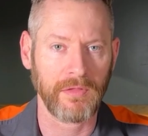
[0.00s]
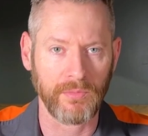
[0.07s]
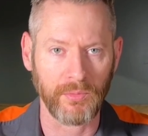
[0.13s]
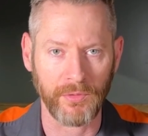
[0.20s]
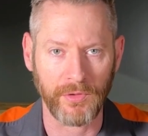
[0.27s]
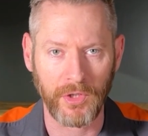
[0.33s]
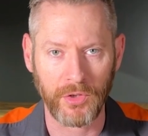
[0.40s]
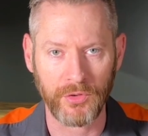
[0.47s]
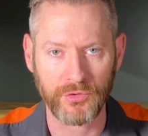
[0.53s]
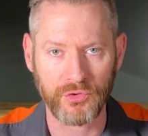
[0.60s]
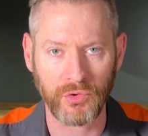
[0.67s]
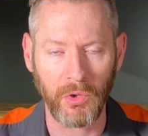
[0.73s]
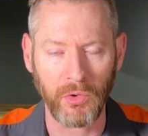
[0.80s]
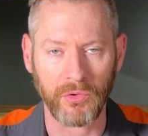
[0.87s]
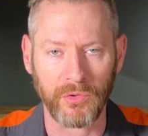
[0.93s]
through the
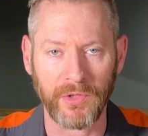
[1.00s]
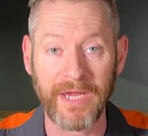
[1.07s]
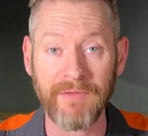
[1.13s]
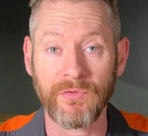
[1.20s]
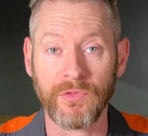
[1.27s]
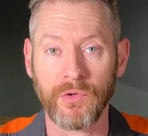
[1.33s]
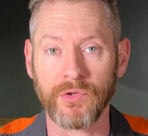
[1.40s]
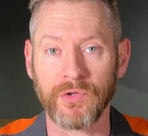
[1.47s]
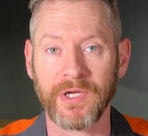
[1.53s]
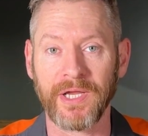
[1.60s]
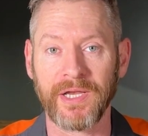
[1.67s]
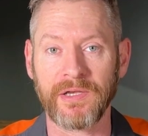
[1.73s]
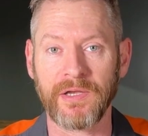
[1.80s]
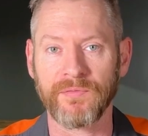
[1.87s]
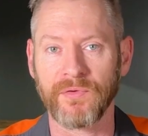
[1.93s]
controller, even though you're
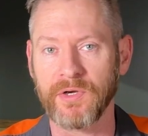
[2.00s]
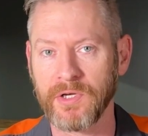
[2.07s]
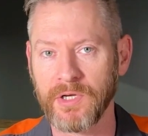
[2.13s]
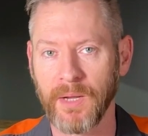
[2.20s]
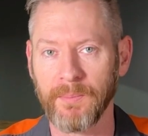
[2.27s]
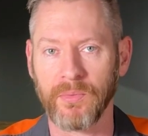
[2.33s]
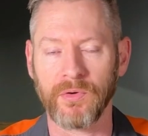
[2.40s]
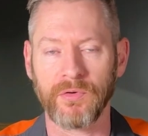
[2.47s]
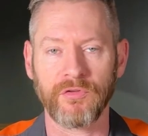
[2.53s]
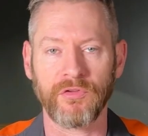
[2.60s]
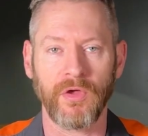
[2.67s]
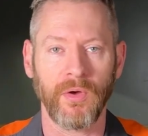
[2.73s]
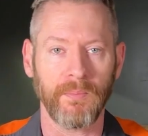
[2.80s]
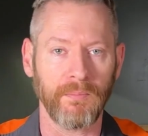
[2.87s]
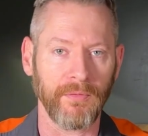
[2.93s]
getting different numbers
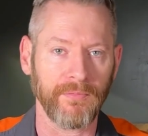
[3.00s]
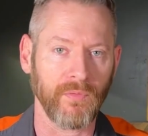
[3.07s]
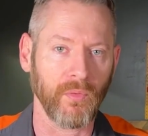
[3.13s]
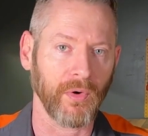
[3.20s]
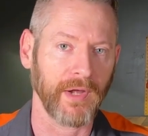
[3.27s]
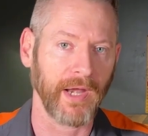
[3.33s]
before and